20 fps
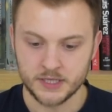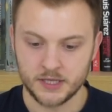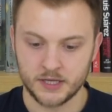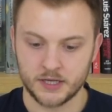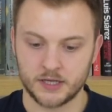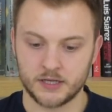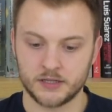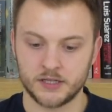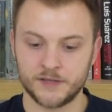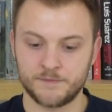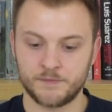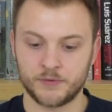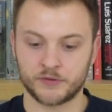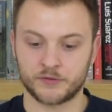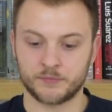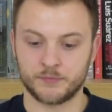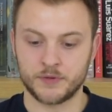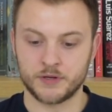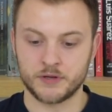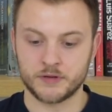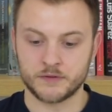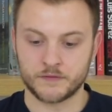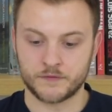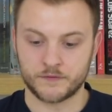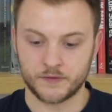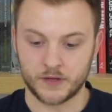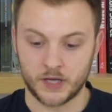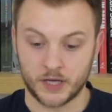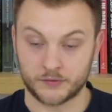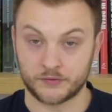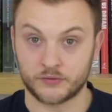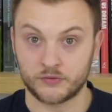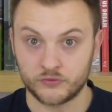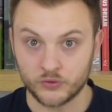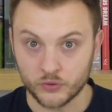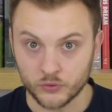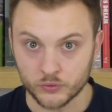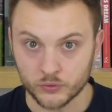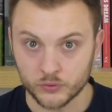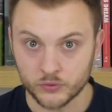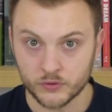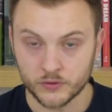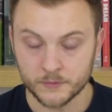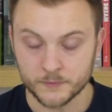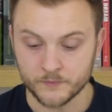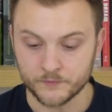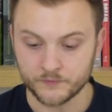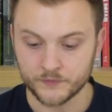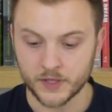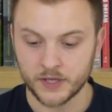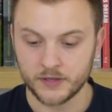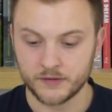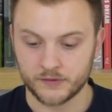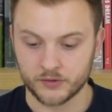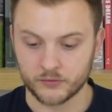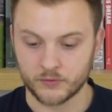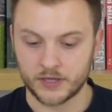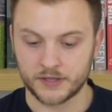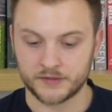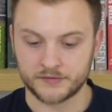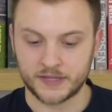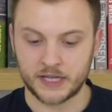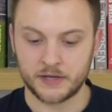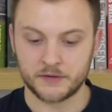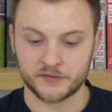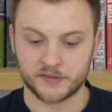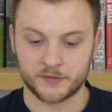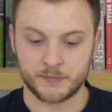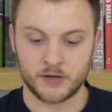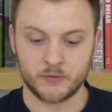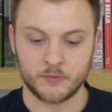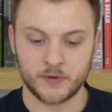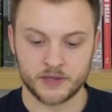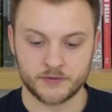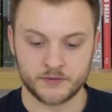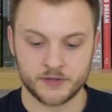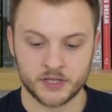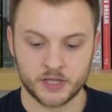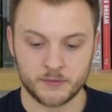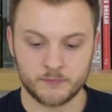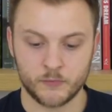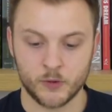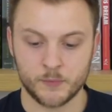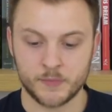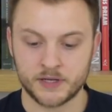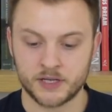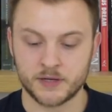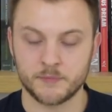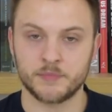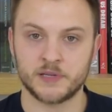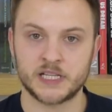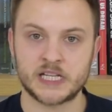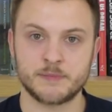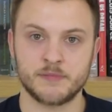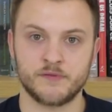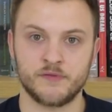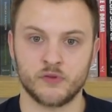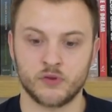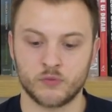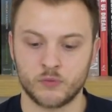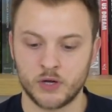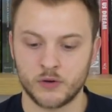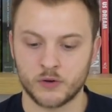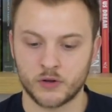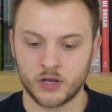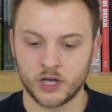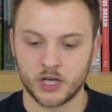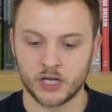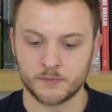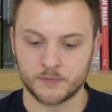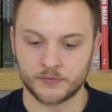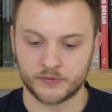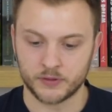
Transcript: Liverpool's move has stalled to raise doubts about whether it will be completed before the World Cup.